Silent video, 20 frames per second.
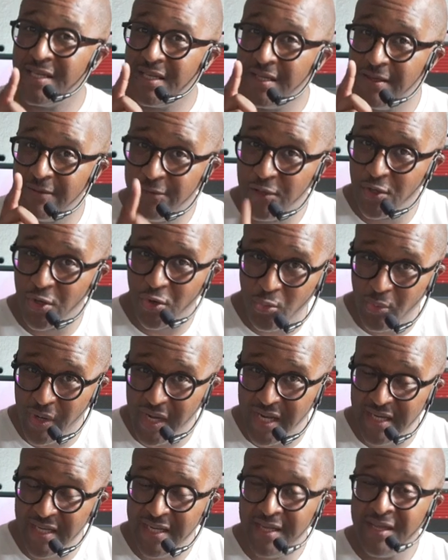If you're
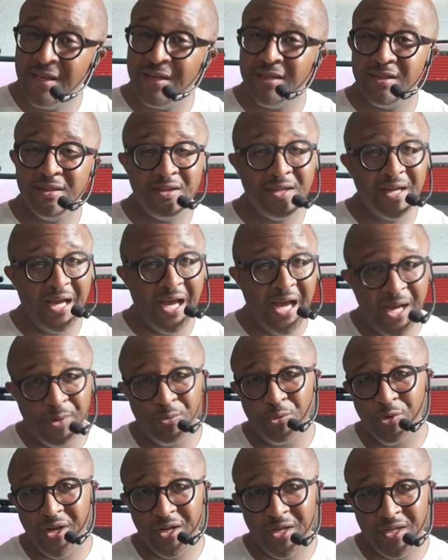ready, then
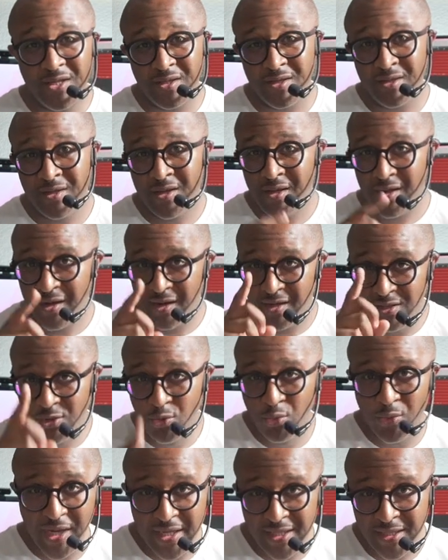I'm ready. Are you
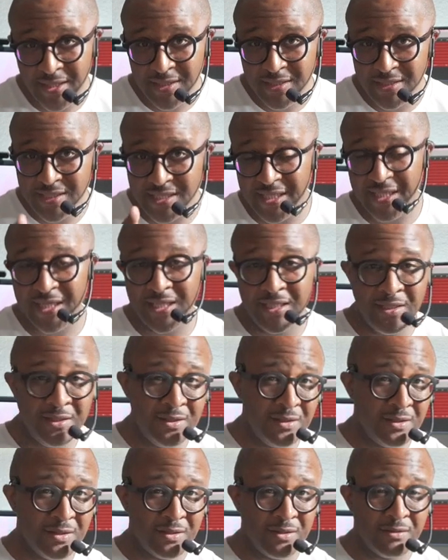ready? Chin,
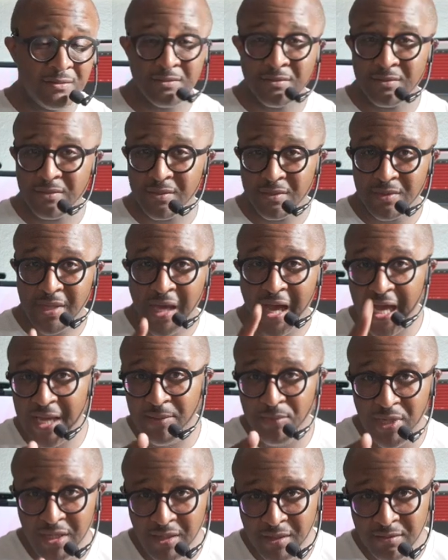
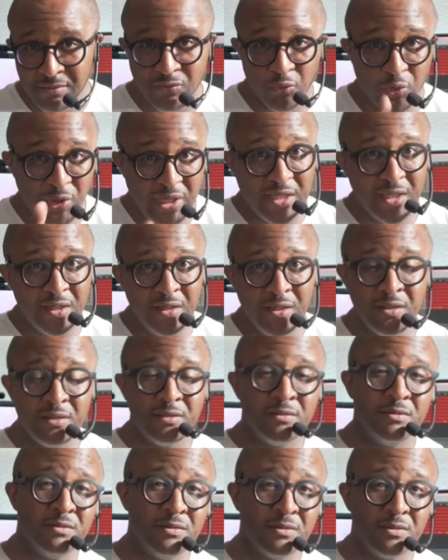Jaime, Rita,
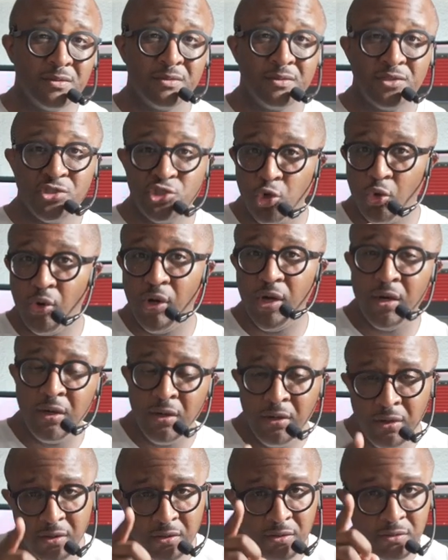Joel,
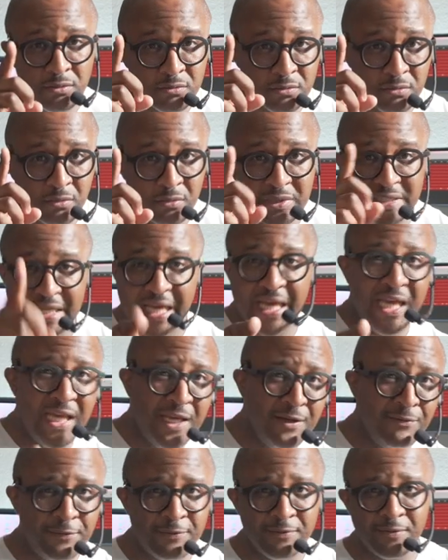
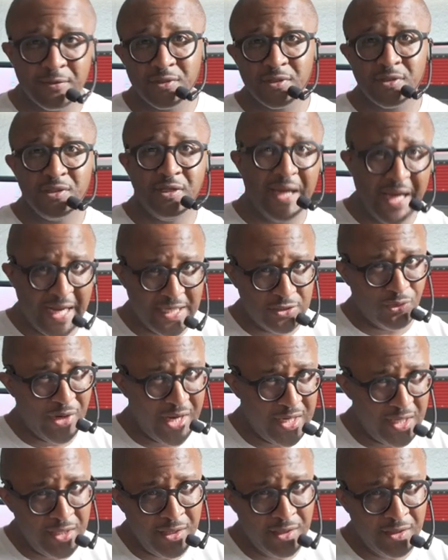Dave, you guys
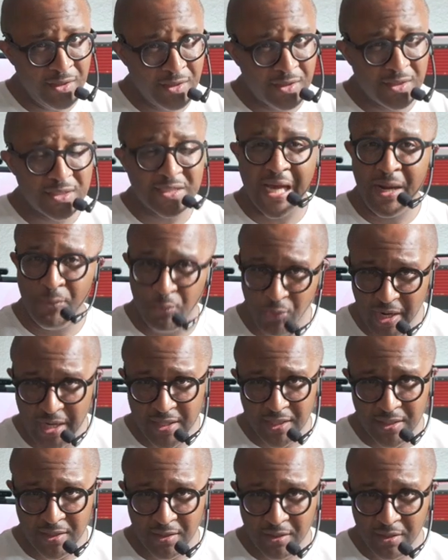ready? Because I'm
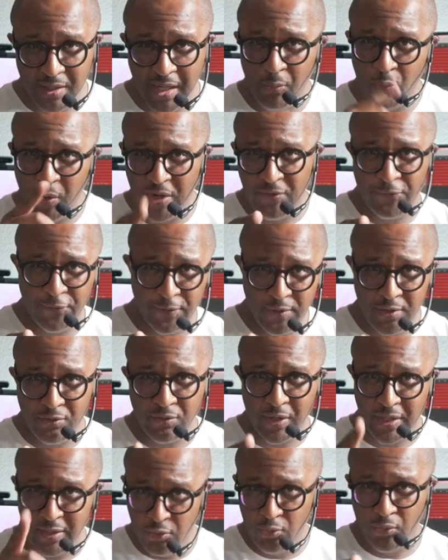ready. I'm waiting for you.
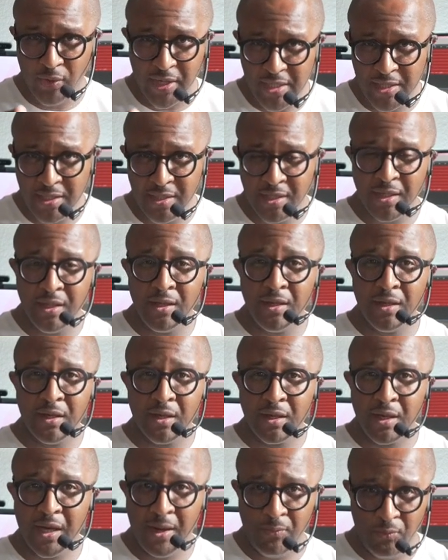Are you ready?
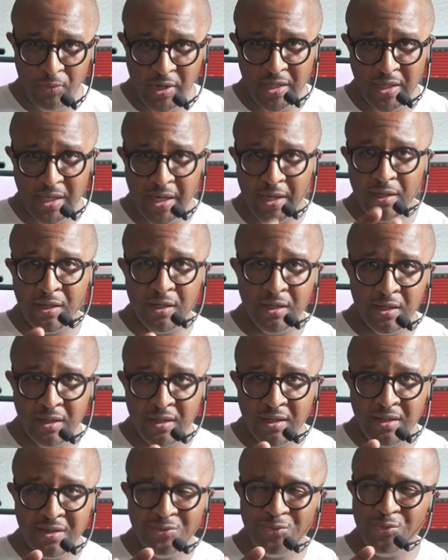I'm ready.
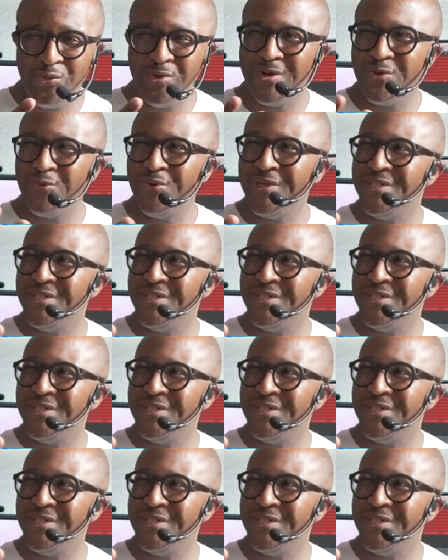what are we